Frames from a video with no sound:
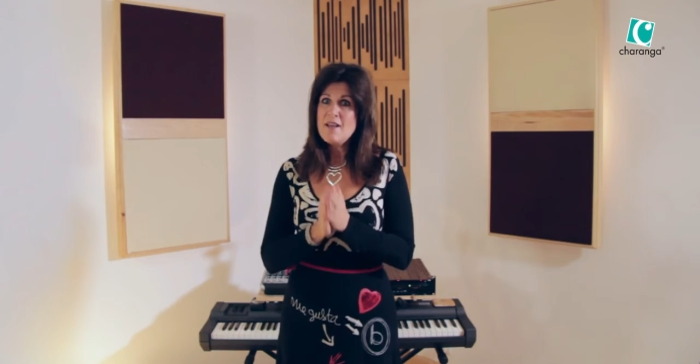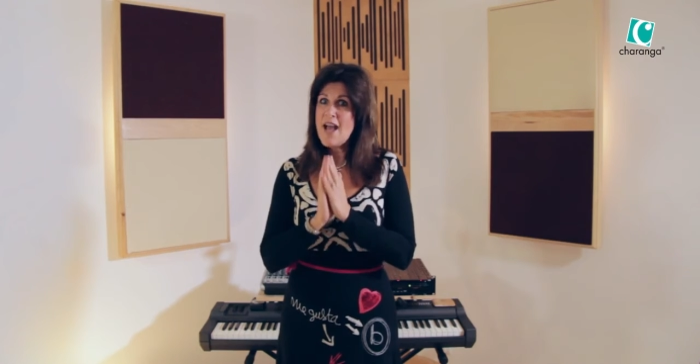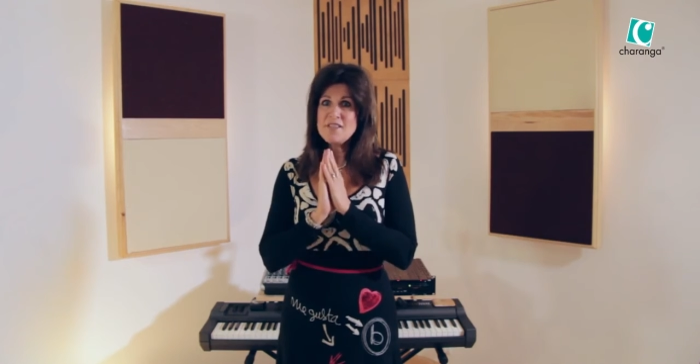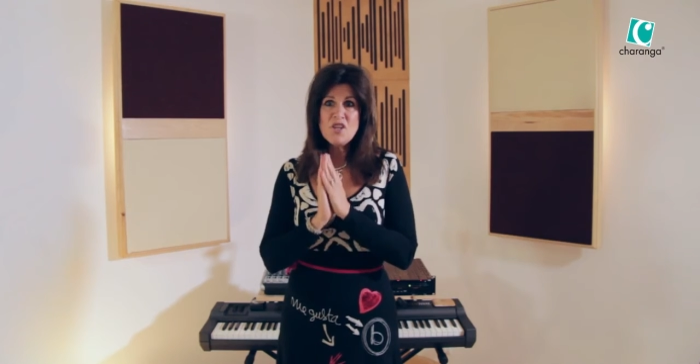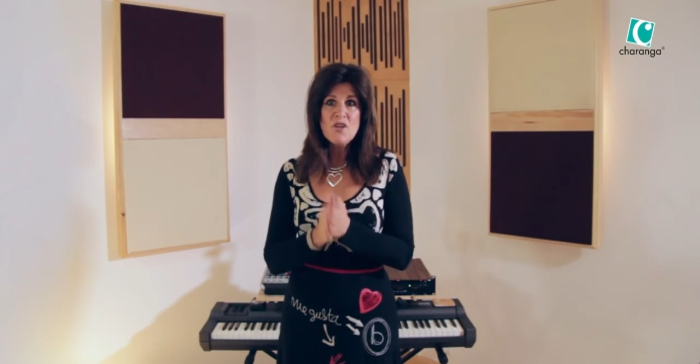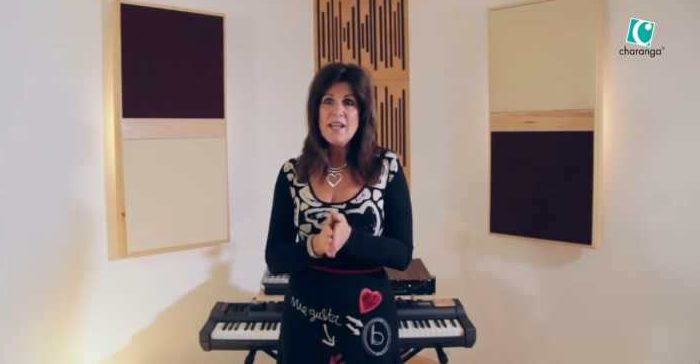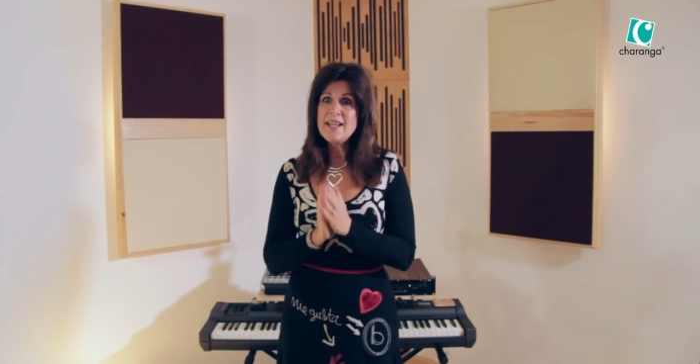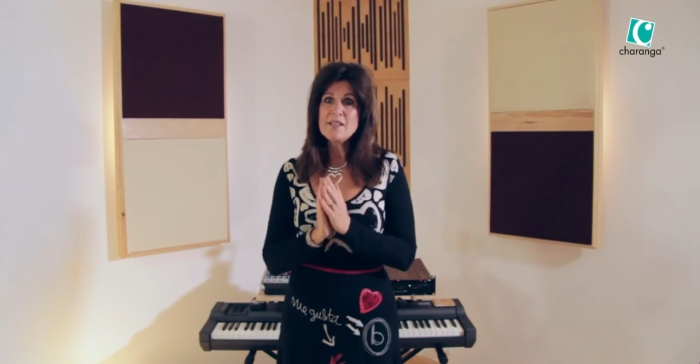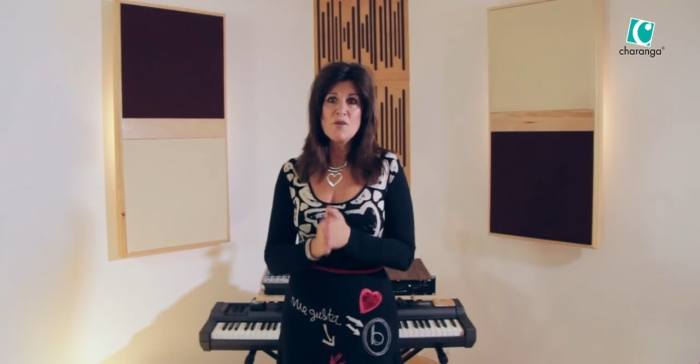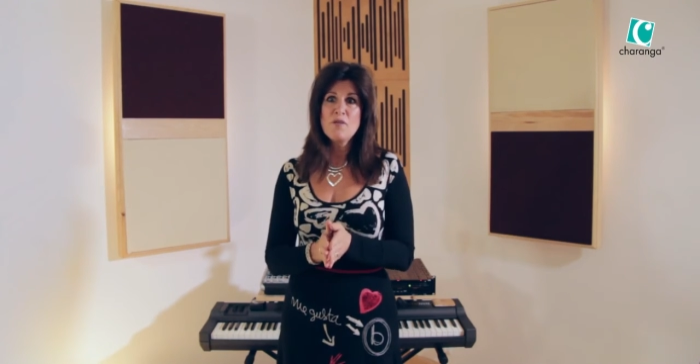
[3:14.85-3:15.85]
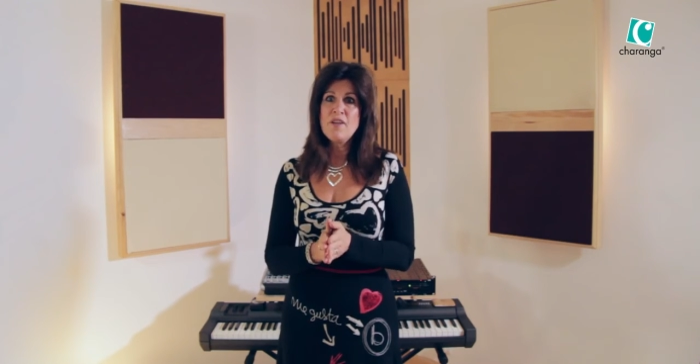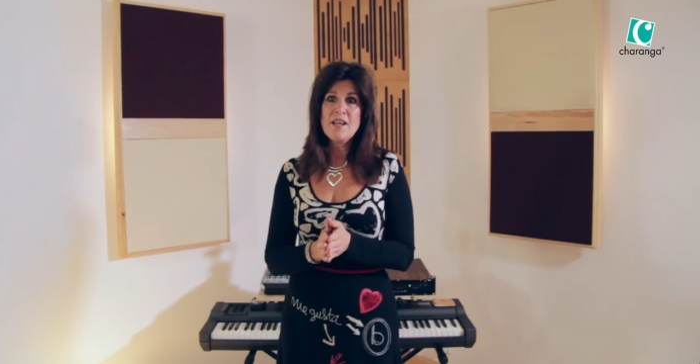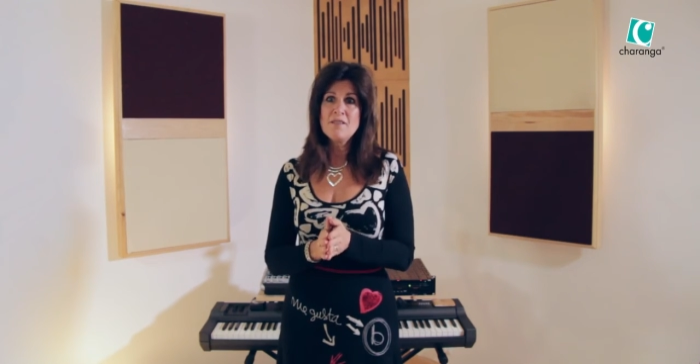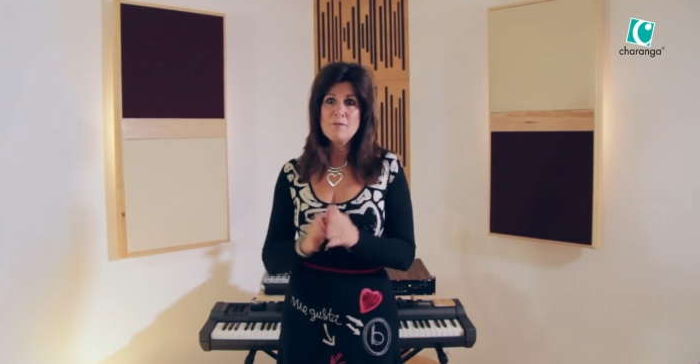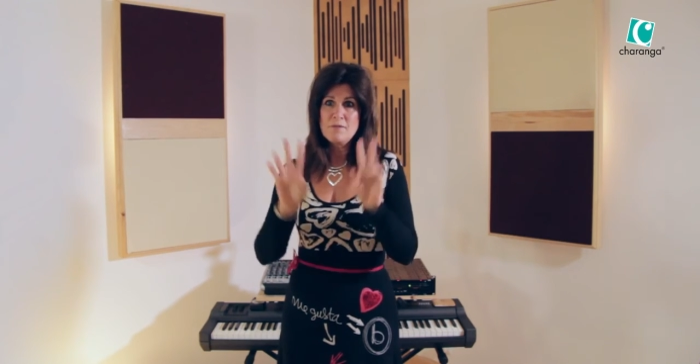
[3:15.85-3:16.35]
as your
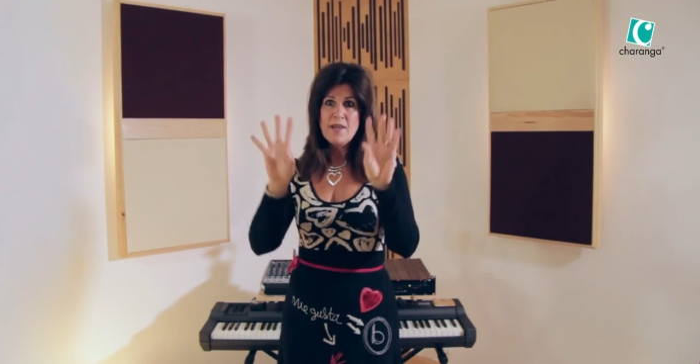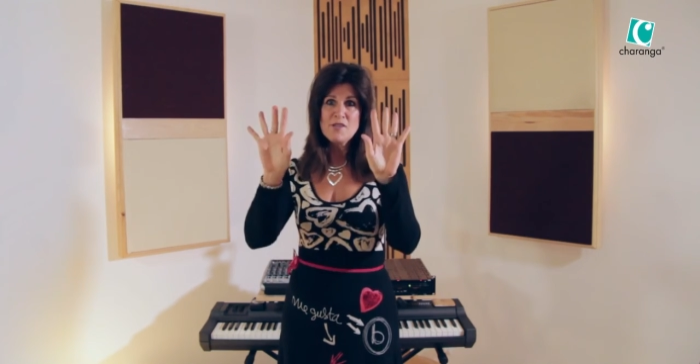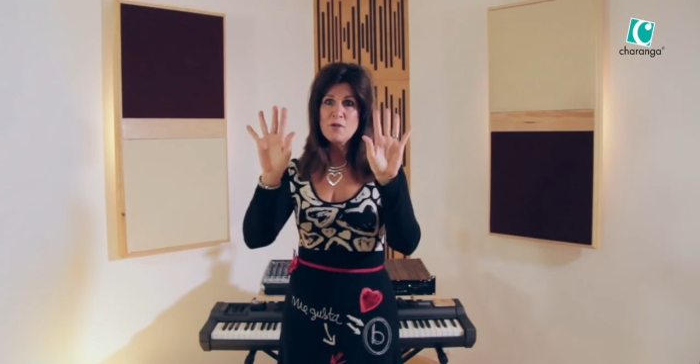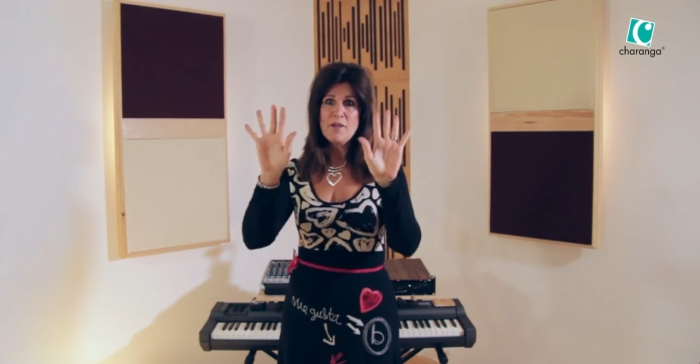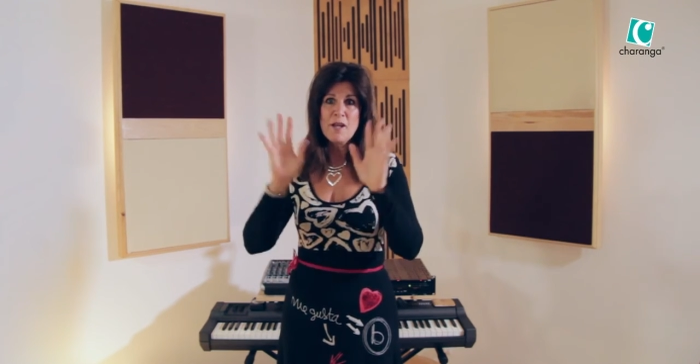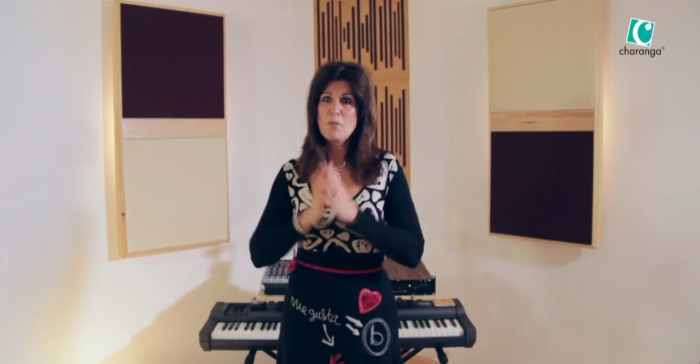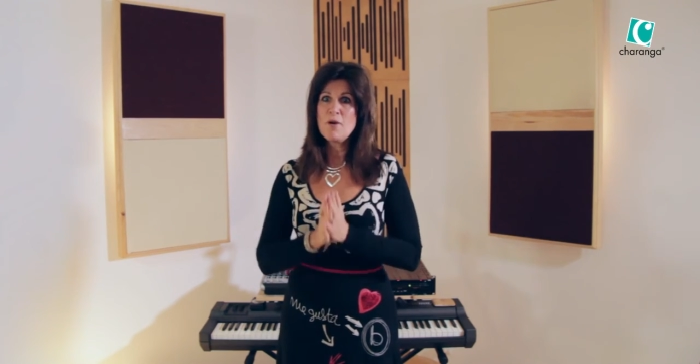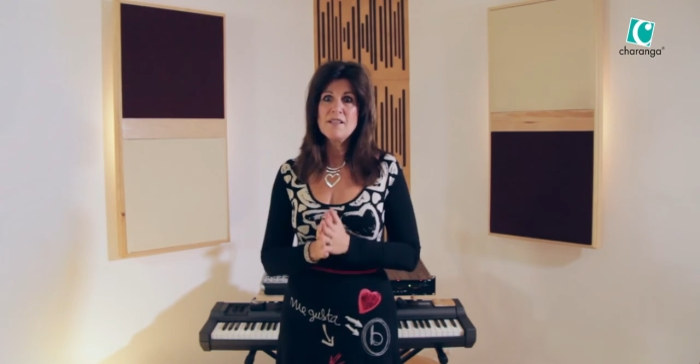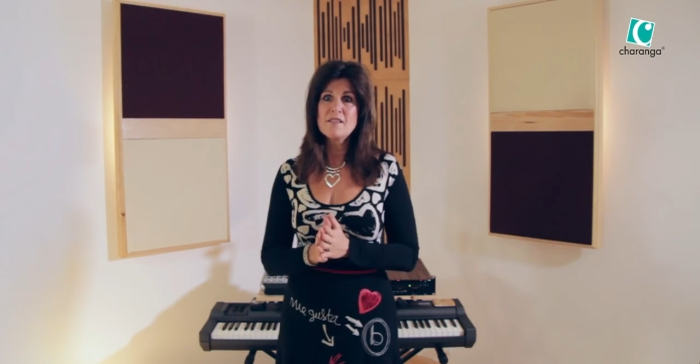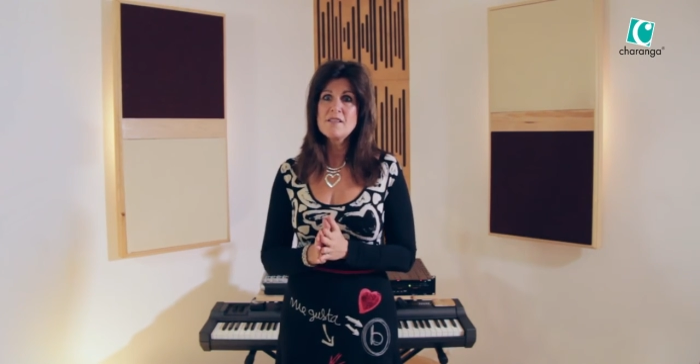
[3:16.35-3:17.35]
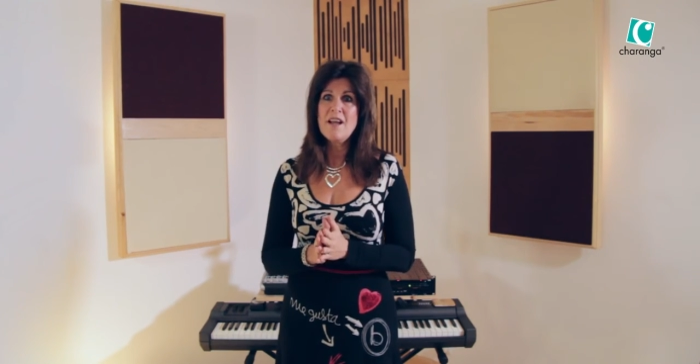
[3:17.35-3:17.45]
fingerprints,